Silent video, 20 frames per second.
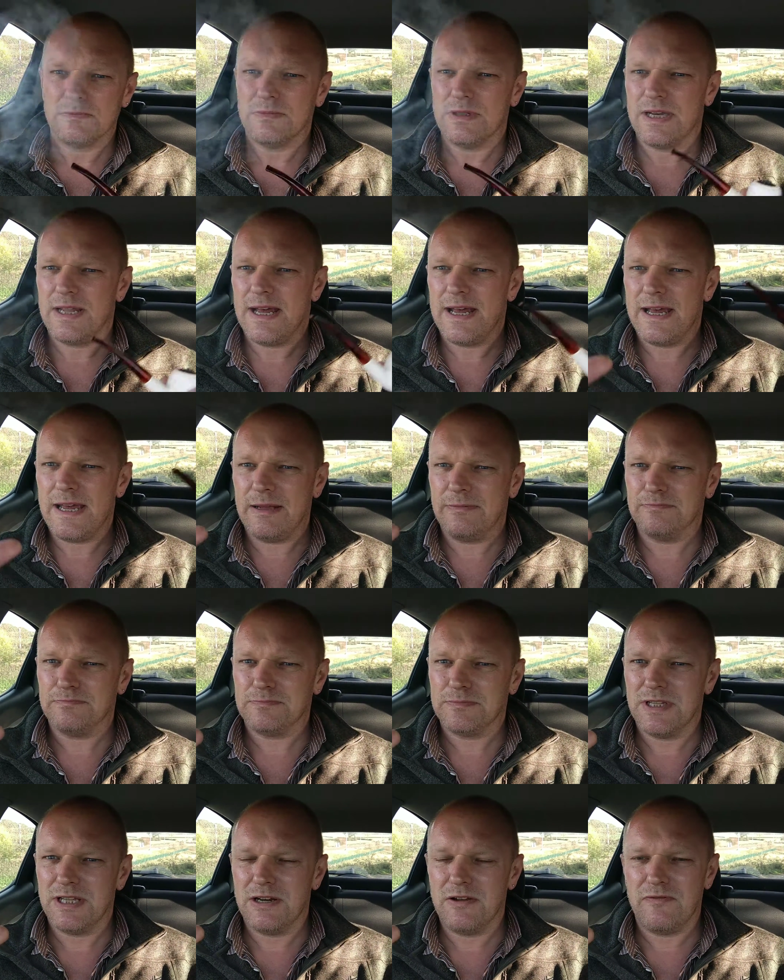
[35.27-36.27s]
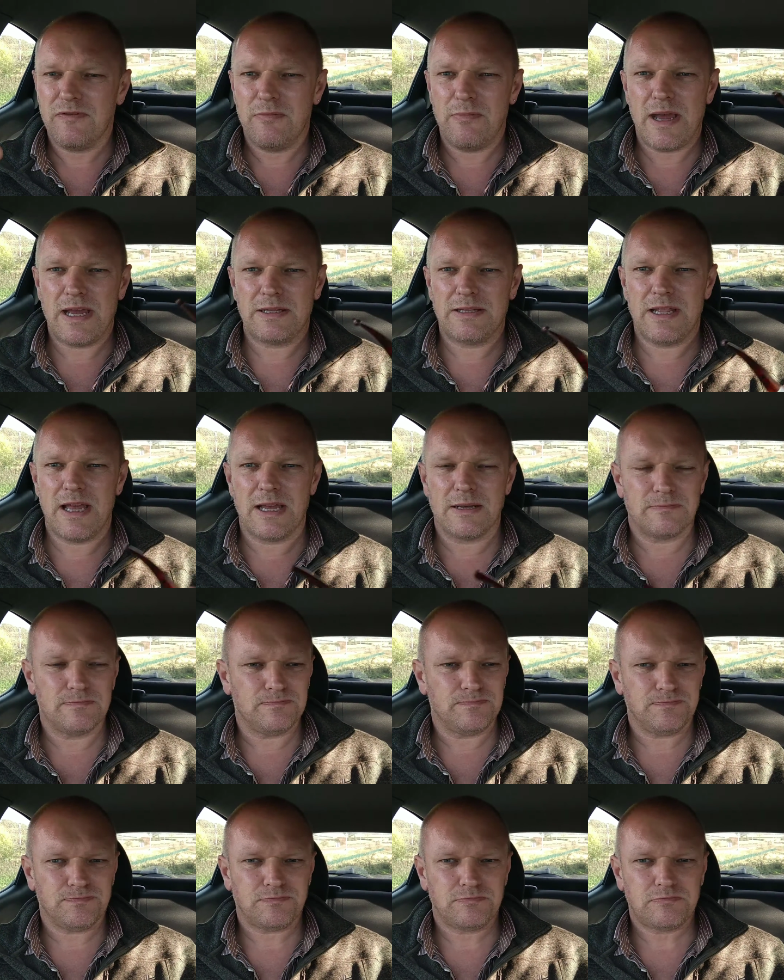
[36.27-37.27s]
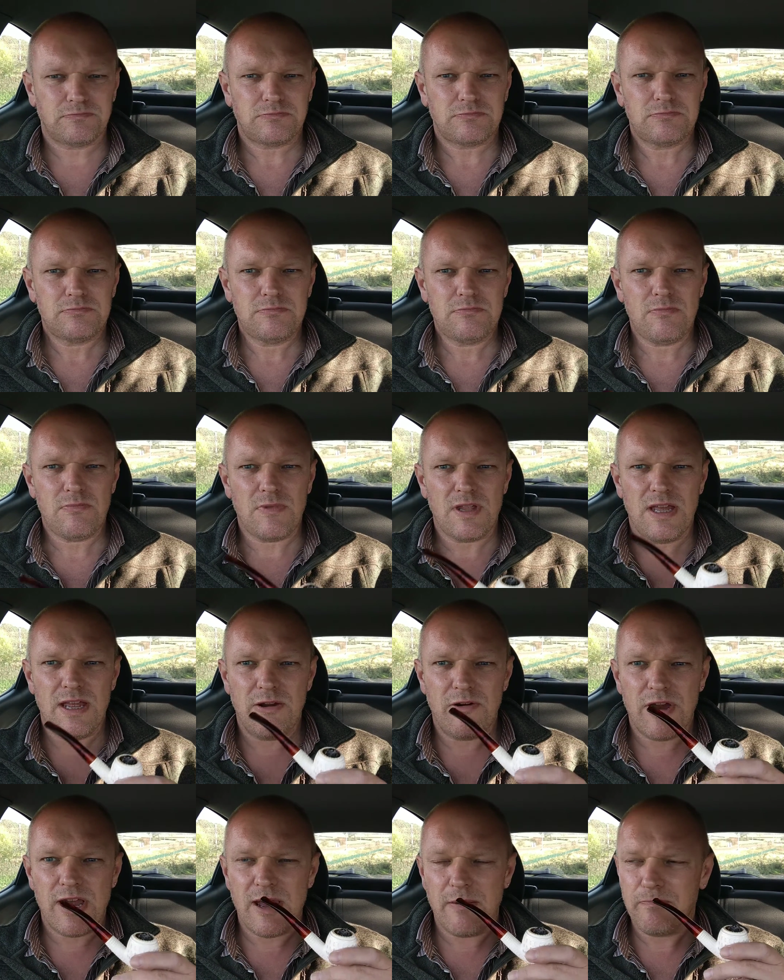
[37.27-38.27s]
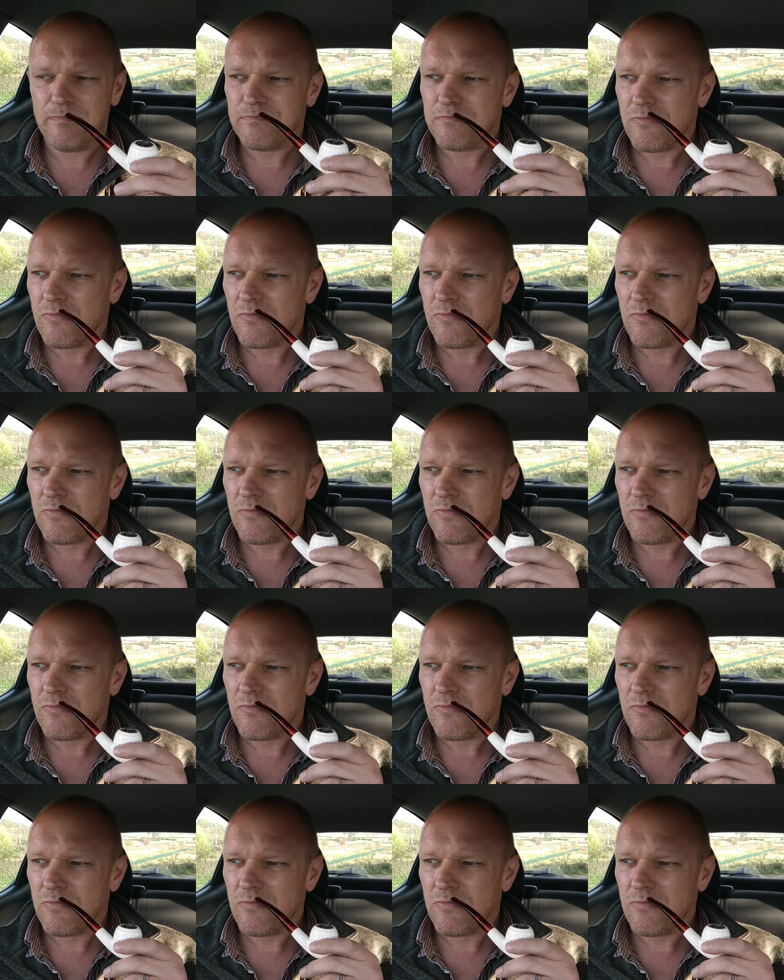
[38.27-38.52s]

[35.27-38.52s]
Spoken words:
But hey, enough about that. Here I am.